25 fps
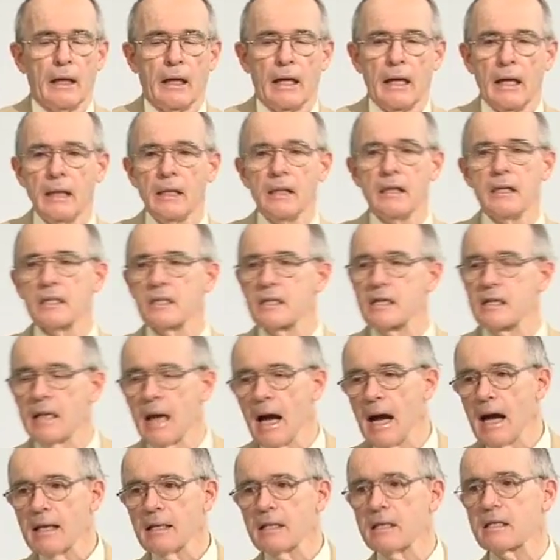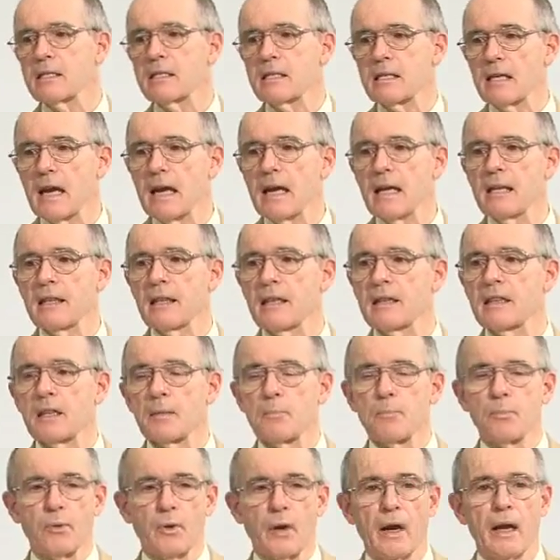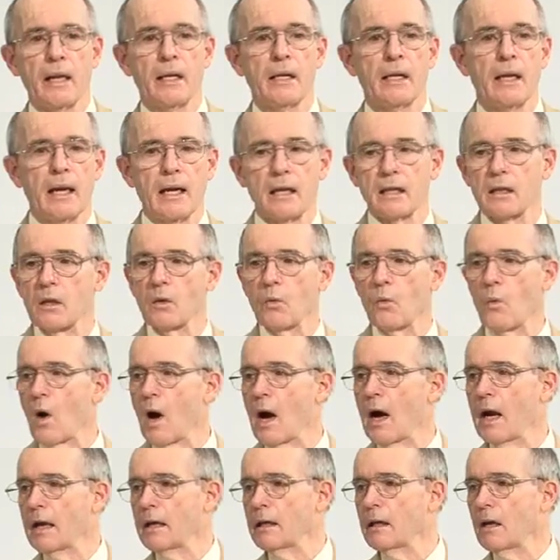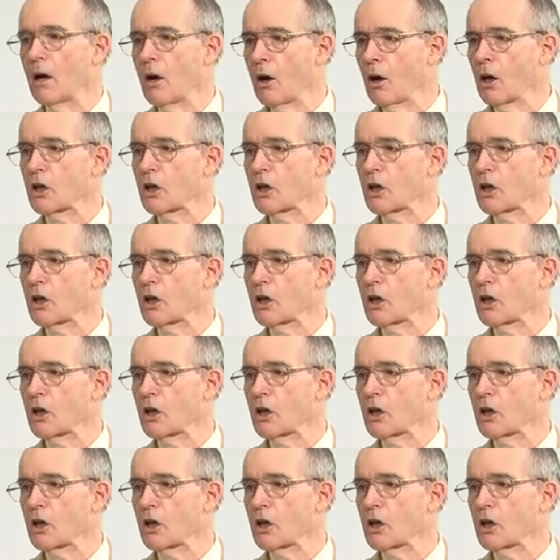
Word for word: he does not say that the bread and the wine